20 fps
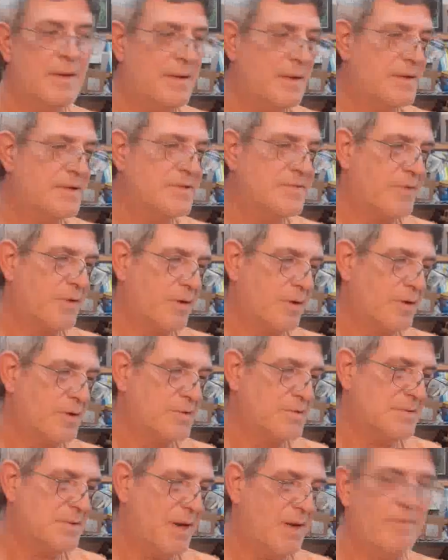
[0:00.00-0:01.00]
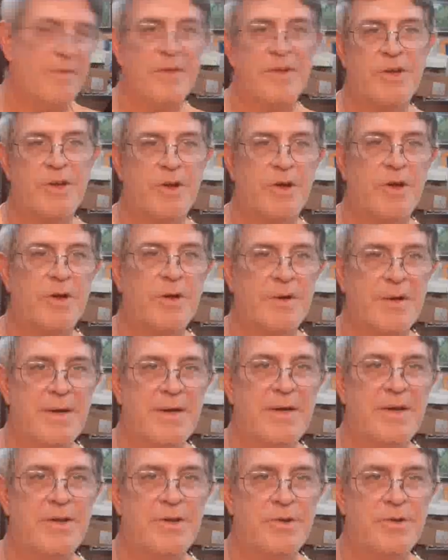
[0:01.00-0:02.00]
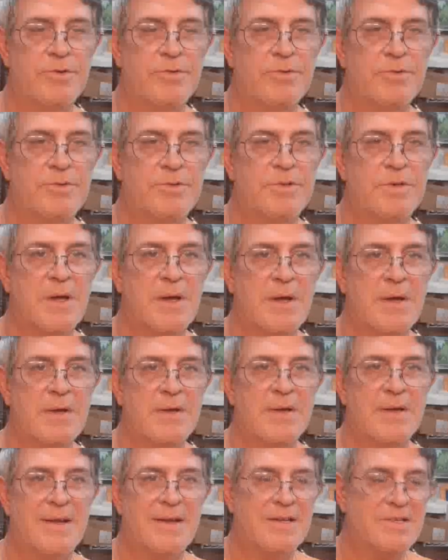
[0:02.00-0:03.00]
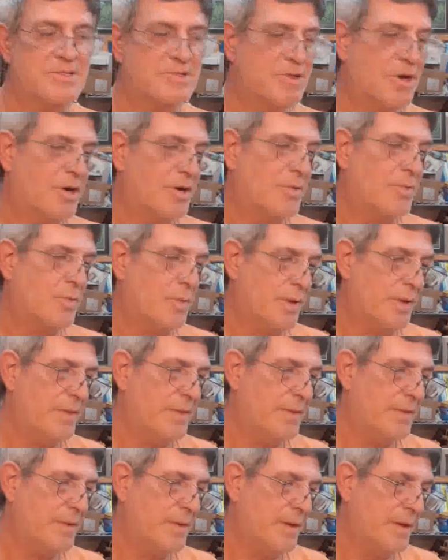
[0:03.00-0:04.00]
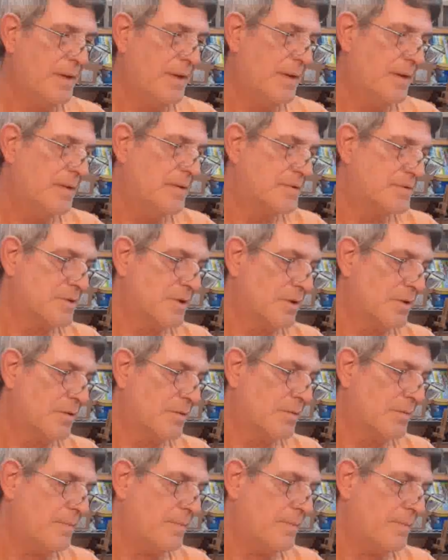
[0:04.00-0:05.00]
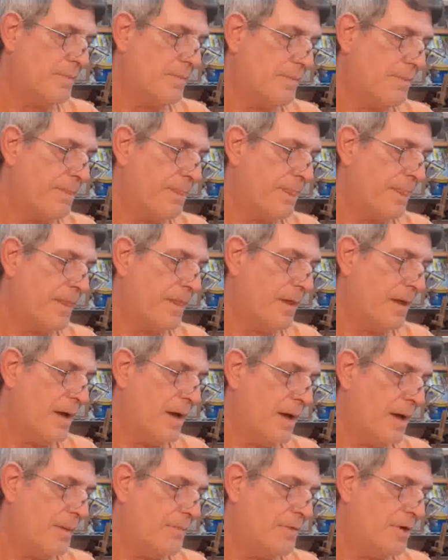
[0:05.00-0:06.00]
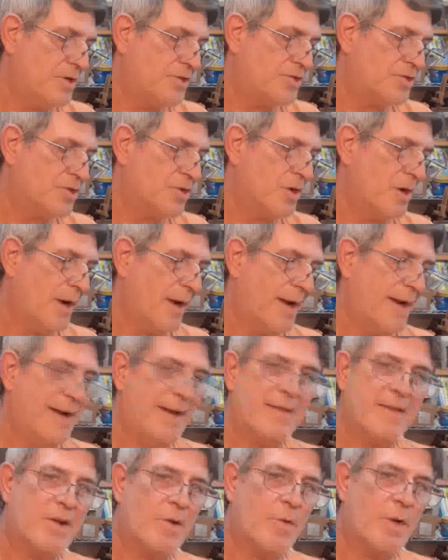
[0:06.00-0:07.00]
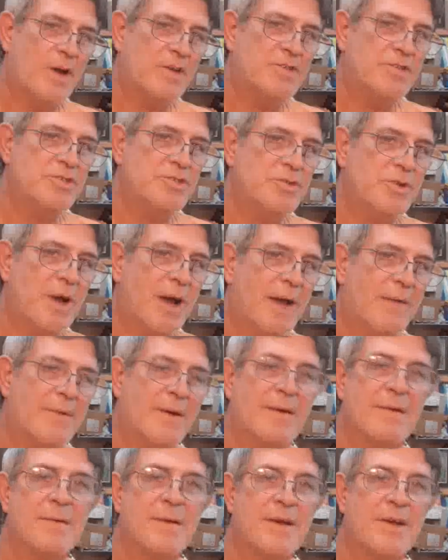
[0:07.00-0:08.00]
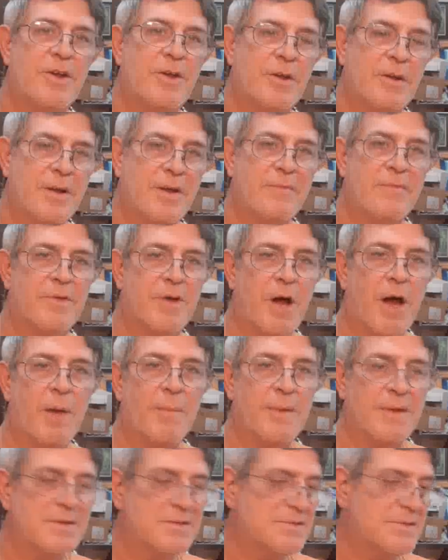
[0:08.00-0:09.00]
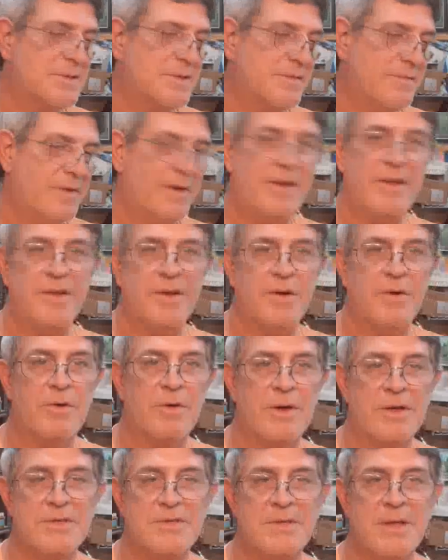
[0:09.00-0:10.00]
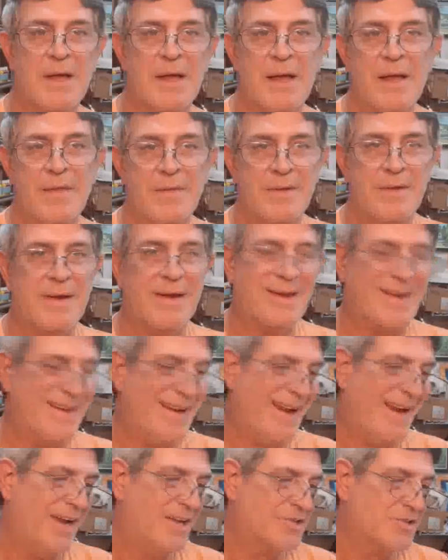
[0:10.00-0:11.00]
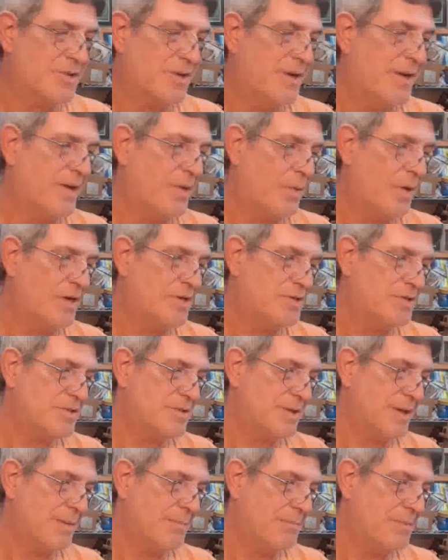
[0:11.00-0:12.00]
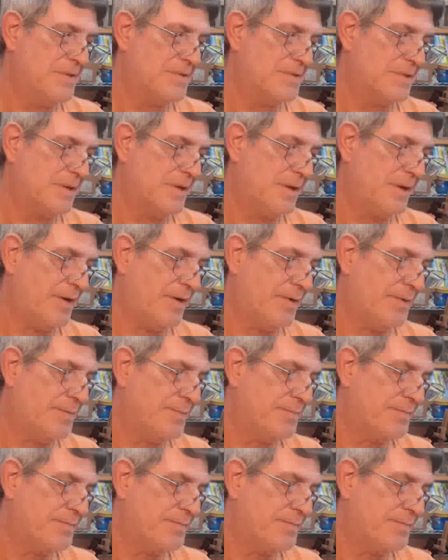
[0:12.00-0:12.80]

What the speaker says: as far as everything you're going to need to use to get started with. So I'm not sure any other questions you have. I'd like you to leave comments to the video because then I can answer any questions that I'm missing here.